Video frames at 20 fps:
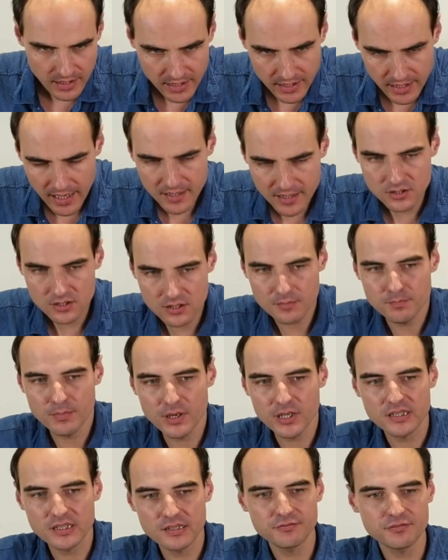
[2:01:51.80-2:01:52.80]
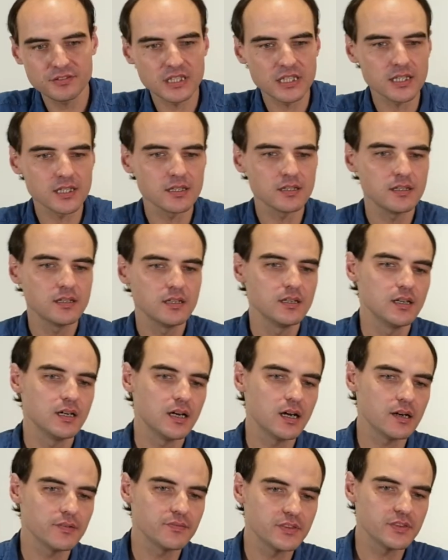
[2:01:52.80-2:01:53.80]
has the body feel
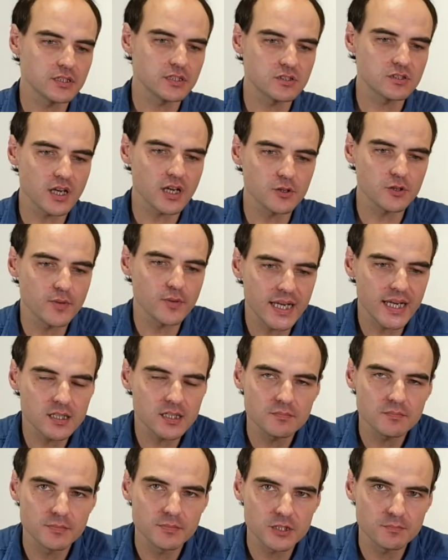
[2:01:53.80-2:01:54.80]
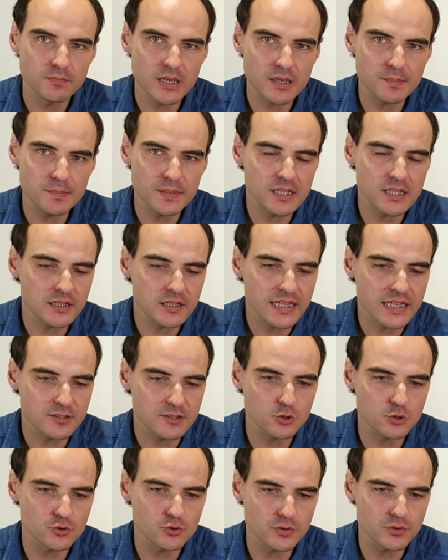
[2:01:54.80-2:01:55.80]
of the Changyuan, but maybe not as
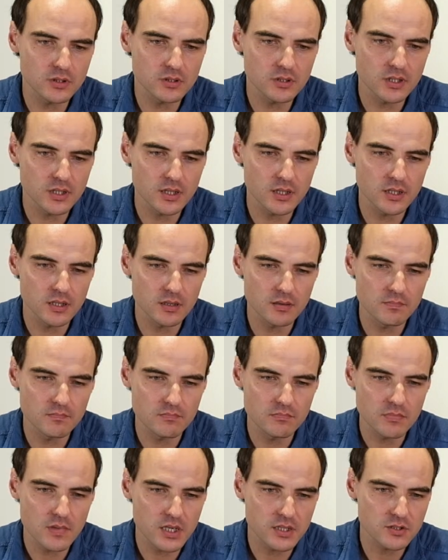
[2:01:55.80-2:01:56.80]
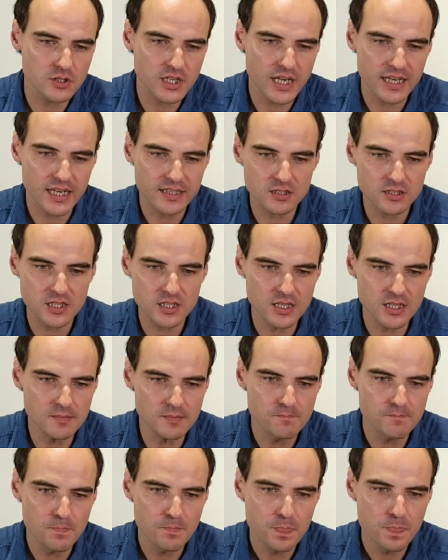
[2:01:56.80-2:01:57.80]
strong a Chati,
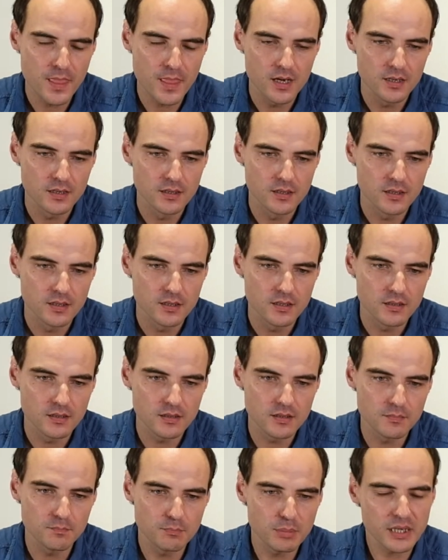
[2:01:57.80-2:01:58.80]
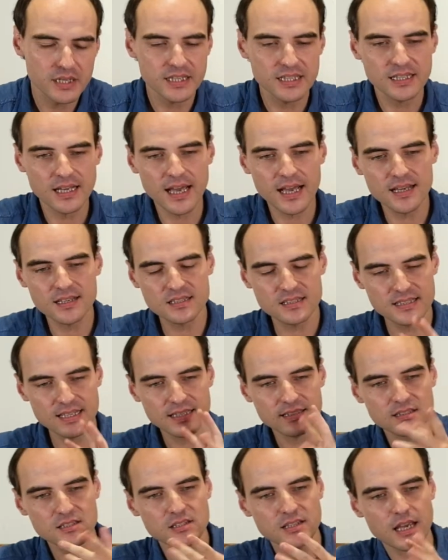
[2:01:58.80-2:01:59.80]
but it has
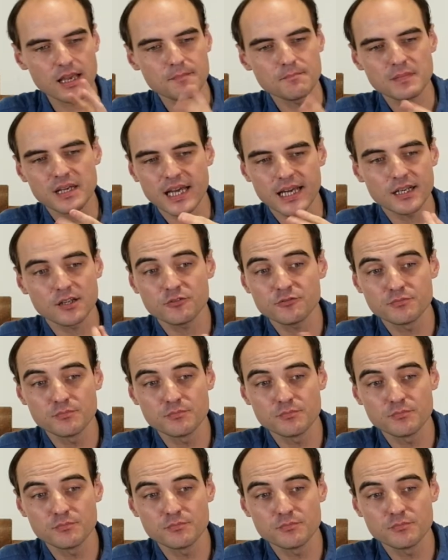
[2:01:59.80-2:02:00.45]
that same kind of